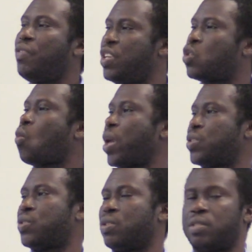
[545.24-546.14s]
these
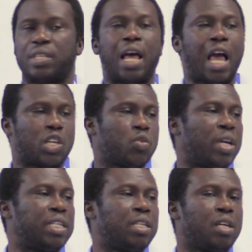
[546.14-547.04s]
questions are
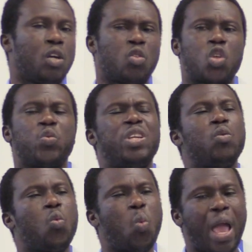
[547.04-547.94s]
actually not really
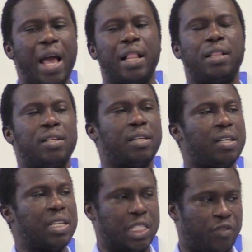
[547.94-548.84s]
well
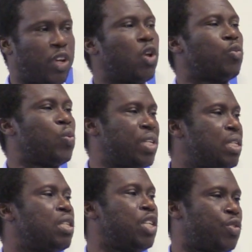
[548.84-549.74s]
developed
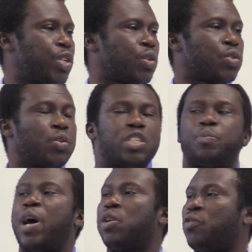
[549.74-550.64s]
within the literature. So it's
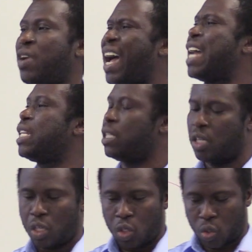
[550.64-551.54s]
part of adding
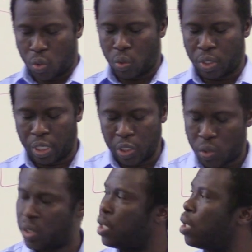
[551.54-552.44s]

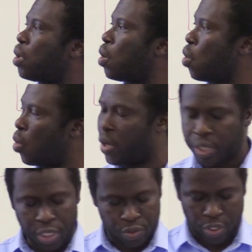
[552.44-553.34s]
into the
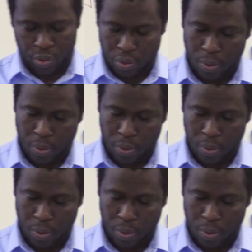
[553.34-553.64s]
growing literature.